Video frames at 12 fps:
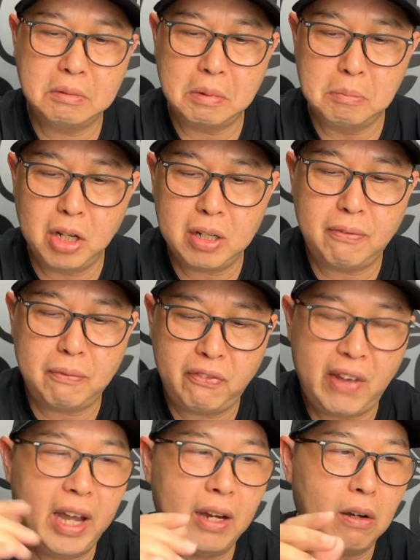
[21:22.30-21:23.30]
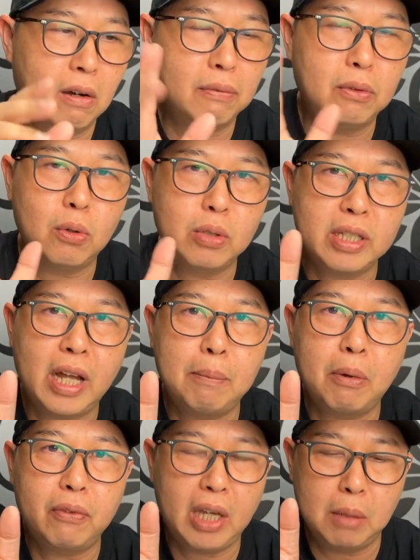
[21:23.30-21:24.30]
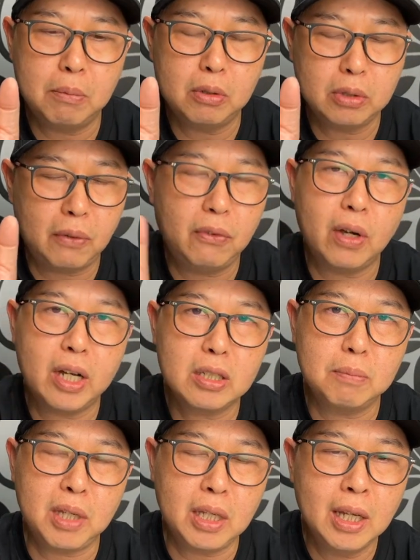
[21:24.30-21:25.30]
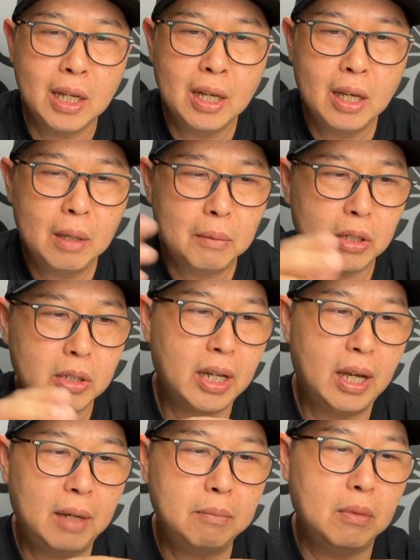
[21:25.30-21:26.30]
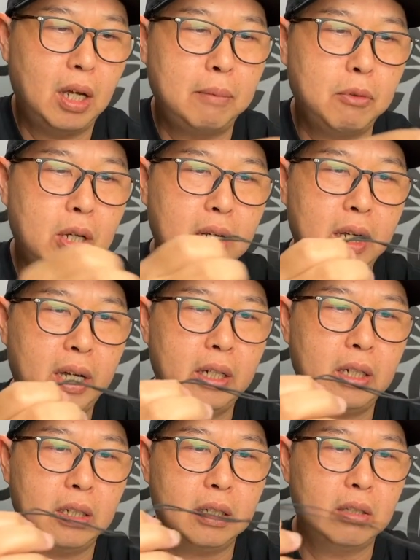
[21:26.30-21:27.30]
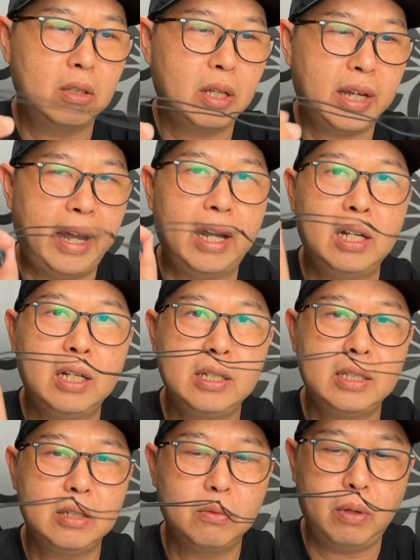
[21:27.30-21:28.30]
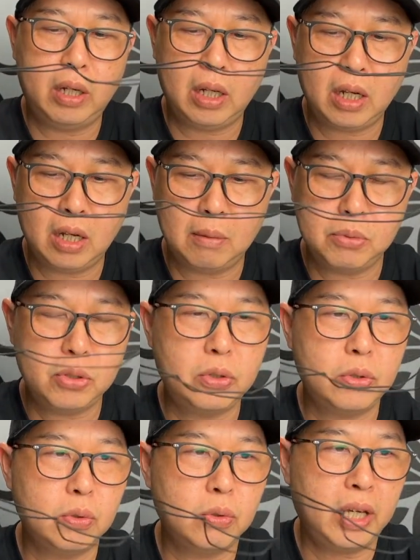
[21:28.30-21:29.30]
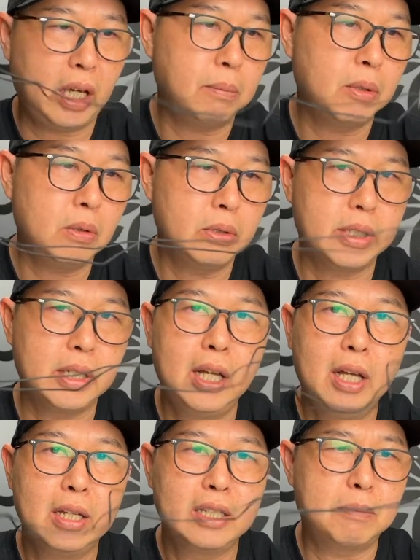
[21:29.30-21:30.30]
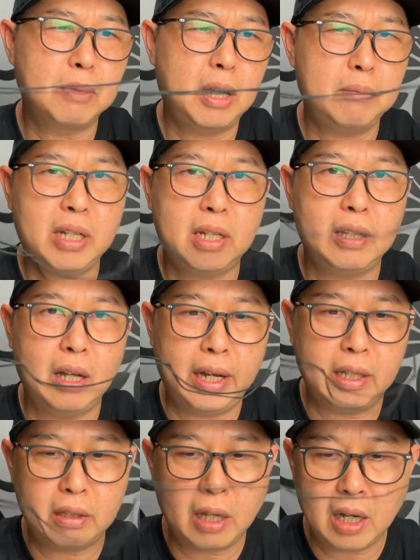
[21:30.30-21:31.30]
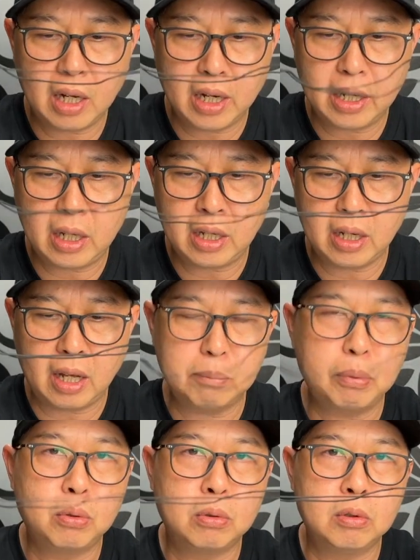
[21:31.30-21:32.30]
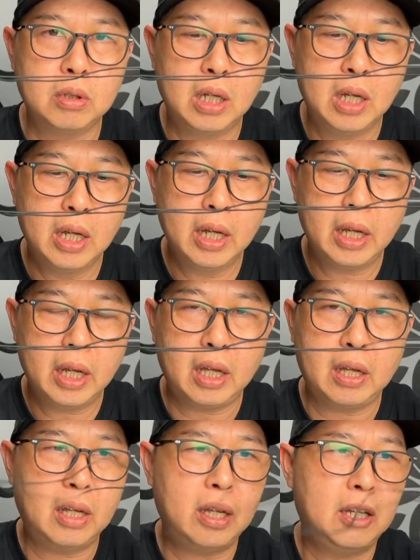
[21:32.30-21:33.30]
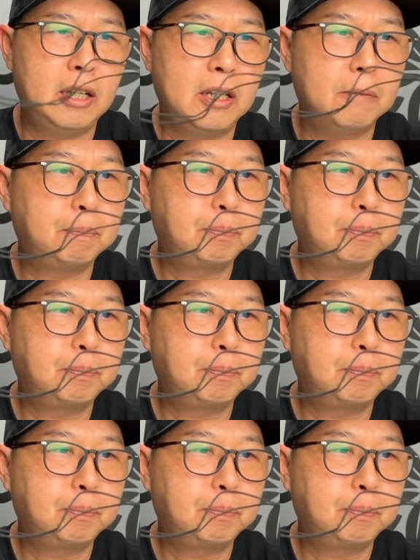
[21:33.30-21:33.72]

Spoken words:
I'm not a fan of those type of cables, if you ask me, because I'm kind of careless when it comes to cables. Sometimes I tug at it, I pull, and